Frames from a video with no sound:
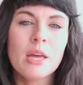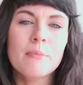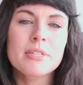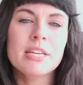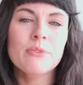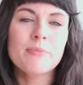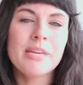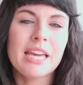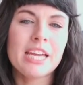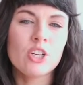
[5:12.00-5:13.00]
but it would
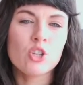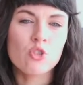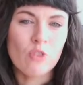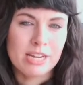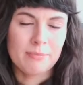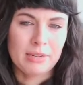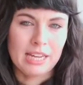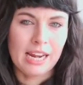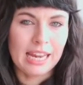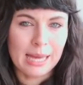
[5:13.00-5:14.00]
be
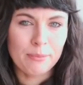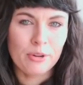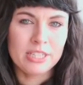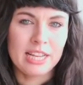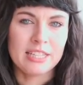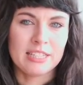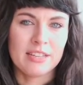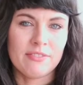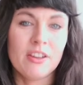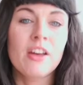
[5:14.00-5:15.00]
incredibly labor
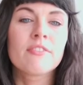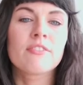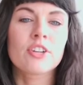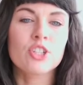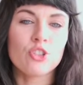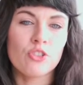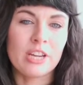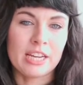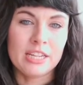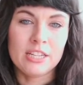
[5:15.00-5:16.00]
intensive for a
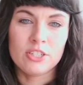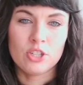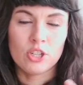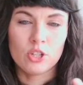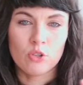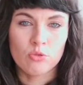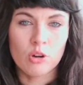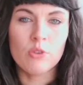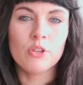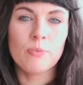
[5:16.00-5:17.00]
tree to
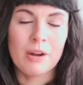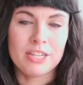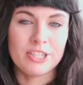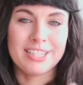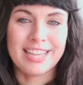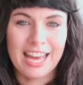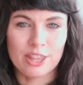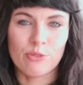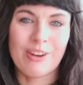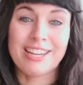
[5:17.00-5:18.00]
grow new branches at
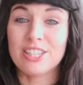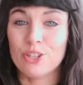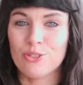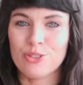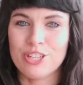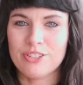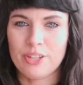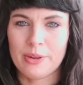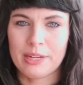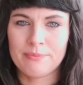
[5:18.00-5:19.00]
the rate that Groot is
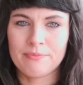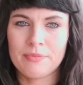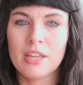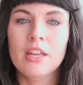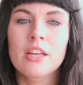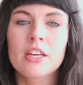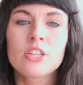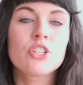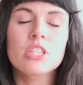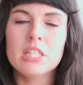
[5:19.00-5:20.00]
doing.
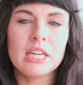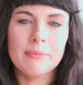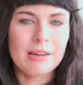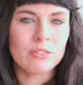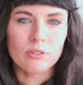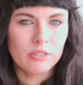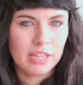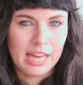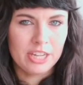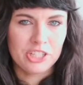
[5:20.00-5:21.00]
Just think about all
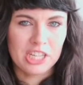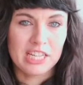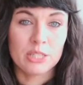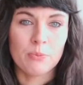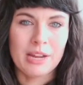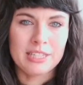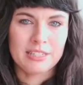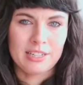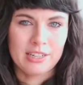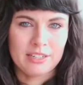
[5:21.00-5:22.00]
the energy he's
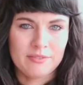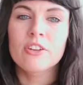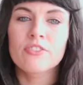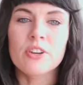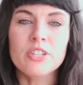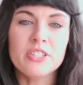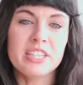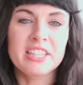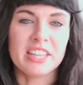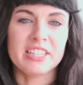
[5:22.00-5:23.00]
wasting.
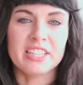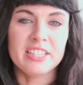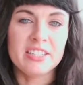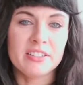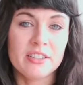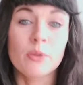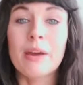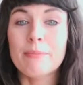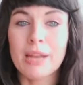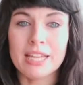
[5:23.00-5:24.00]
Photosynthesis, the
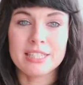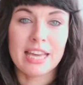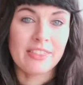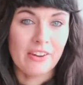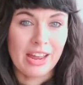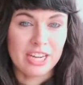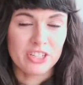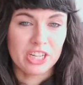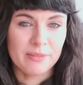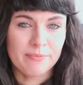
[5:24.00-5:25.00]
way plants get their
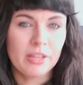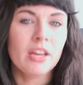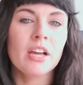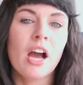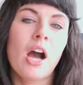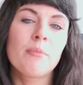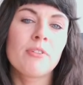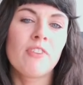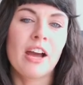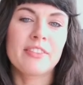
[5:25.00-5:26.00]
energy, can't
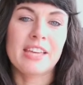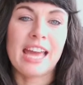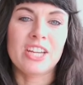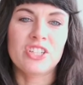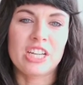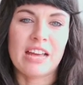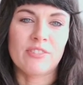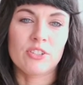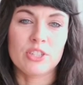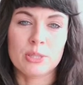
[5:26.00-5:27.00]
provide the energy
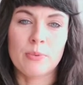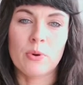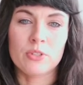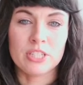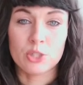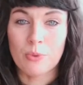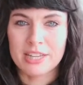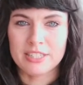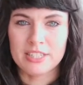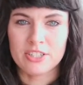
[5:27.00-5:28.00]
level to support such
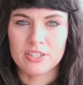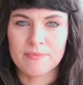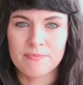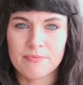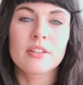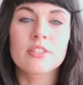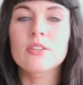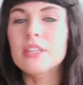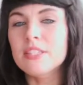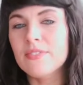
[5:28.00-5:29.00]
wastage. So
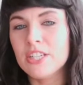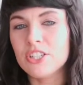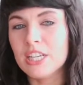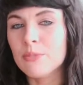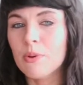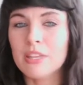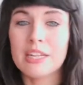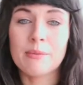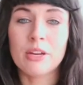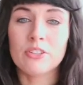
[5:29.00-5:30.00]
this feature is one that
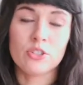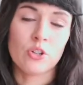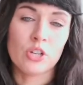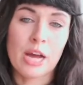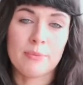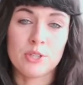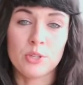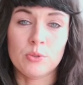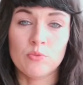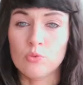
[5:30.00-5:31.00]
I'm going to chalk up
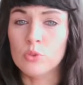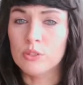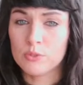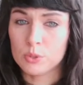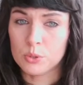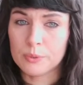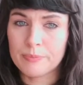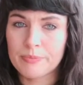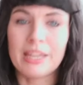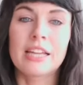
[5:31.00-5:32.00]
to rule of cool.
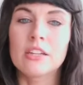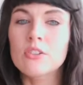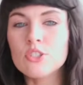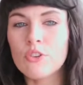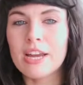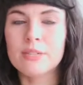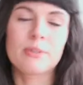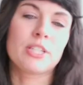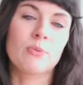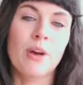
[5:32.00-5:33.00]
It looks great,
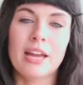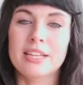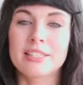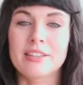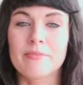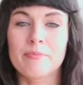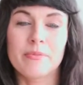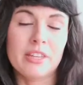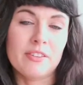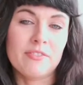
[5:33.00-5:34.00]
which is why I can see
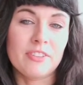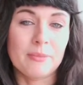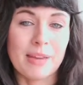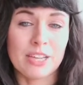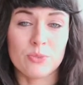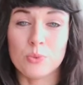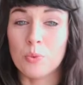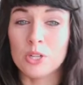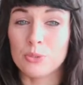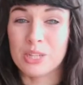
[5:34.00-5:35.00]
that filmmakers would
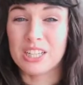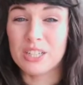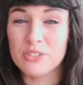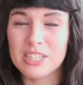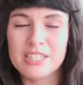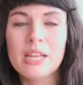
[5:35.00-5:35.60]
want to include it,